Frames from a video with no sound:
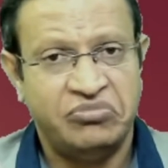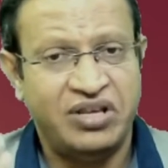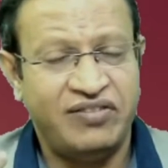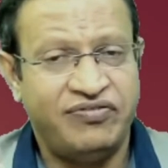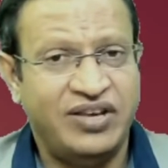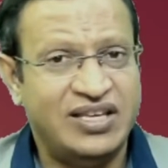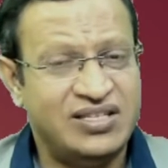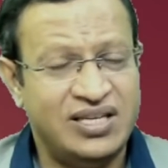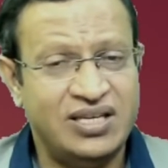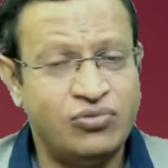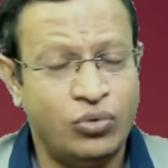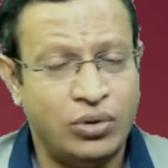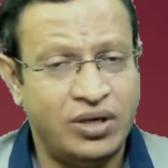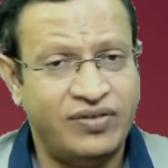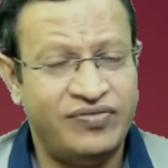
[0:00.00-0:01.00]
If he is,
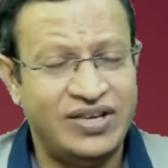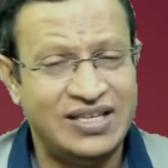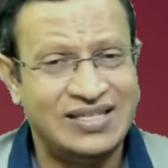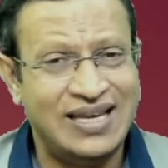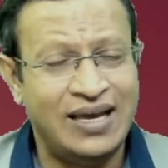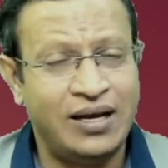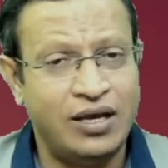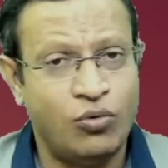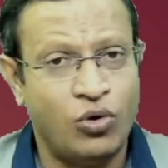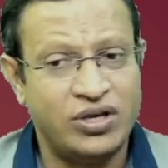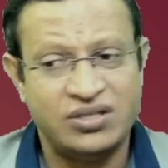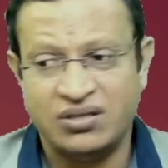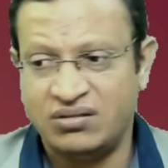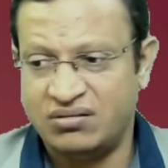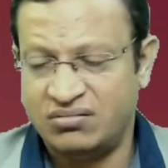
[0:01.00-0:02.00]
if he is hearing
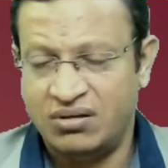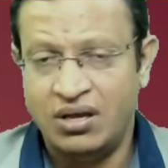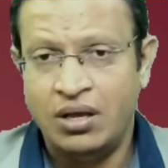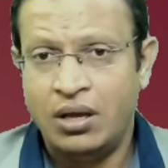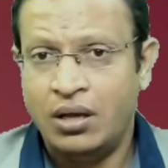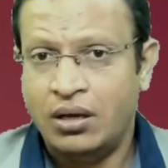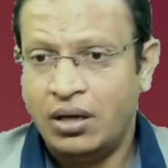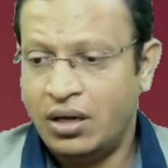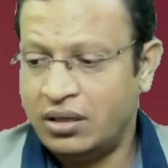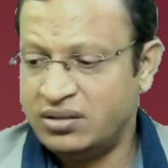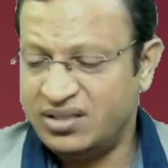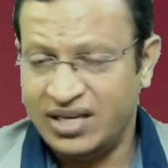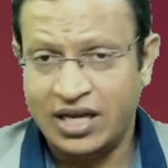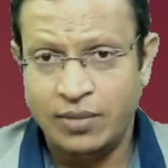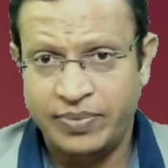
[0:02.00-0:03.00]
voices, a
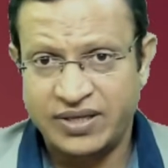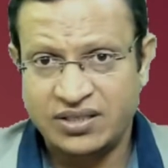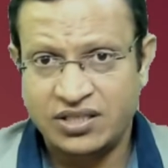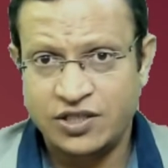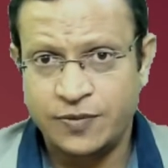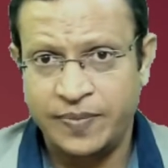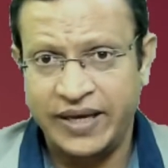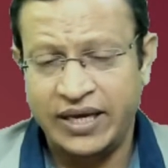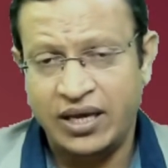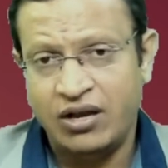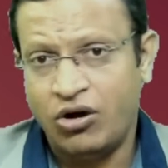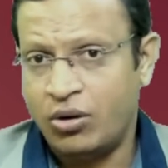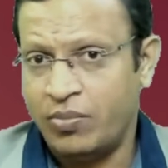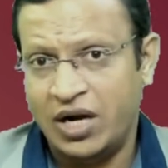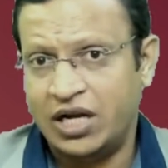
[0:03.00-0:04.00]
single person
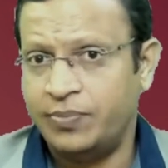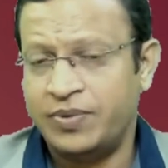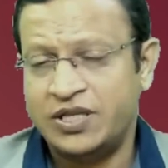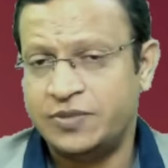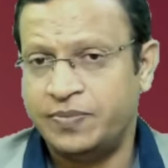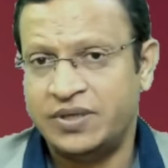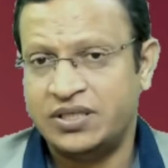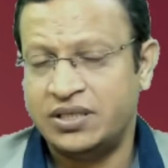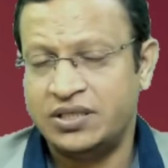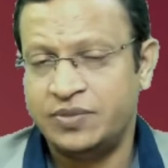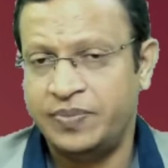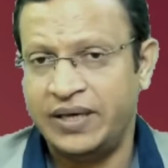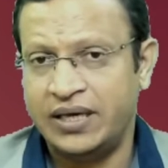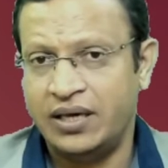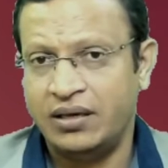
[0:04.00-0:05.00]
speaking or multiple person
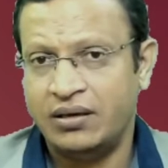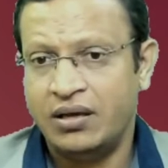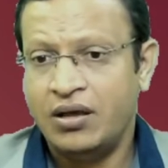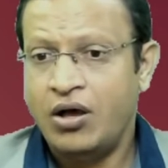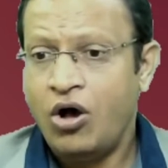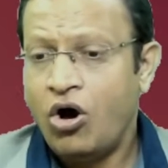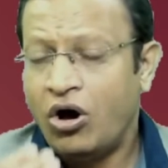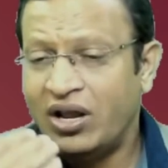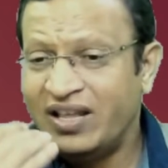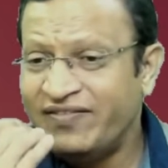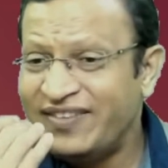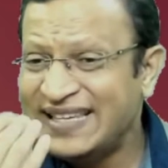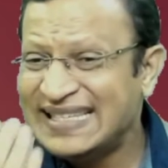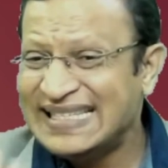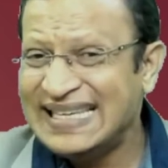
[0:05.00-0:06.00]
speaking, or
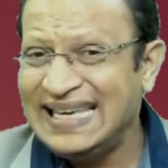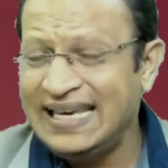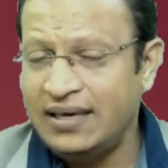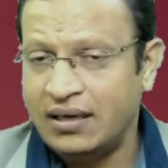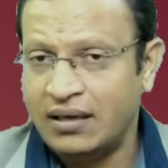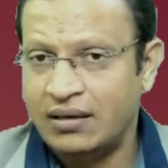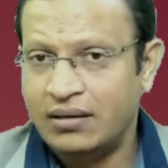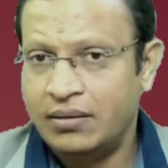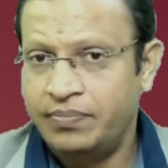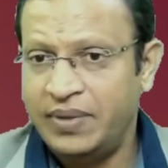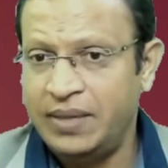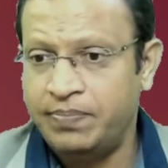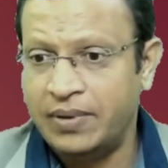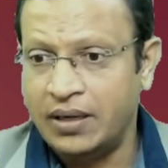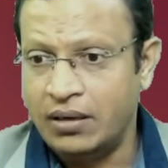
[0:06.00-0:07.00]
if he's seeing
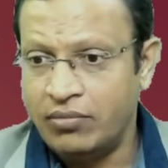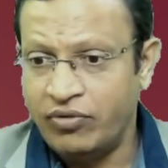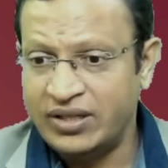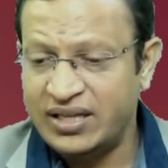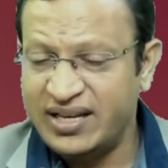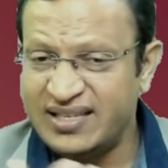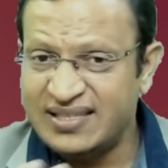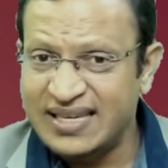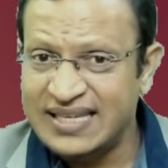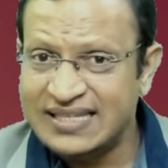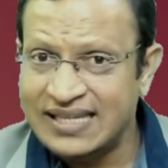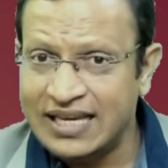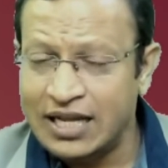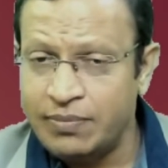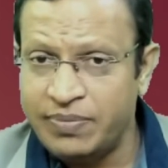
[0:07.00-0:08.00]
people, whether he's seeing
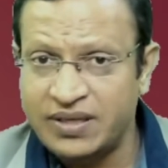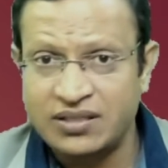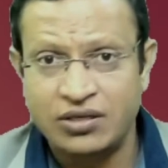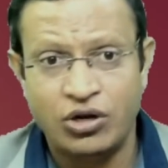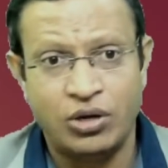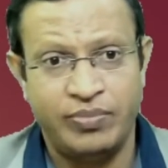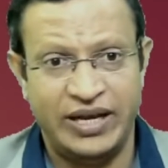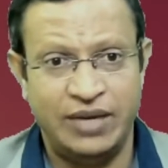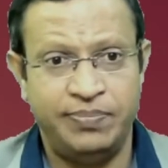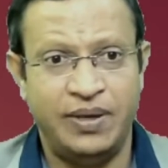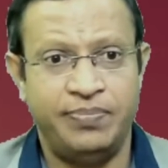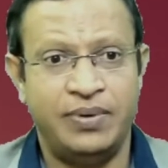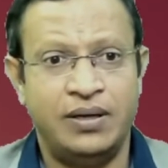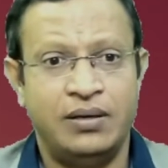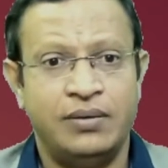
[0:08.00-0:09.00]
single person or many
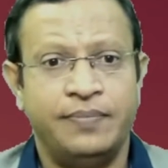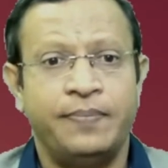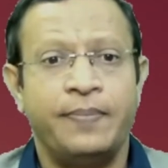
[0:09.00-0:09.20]
people,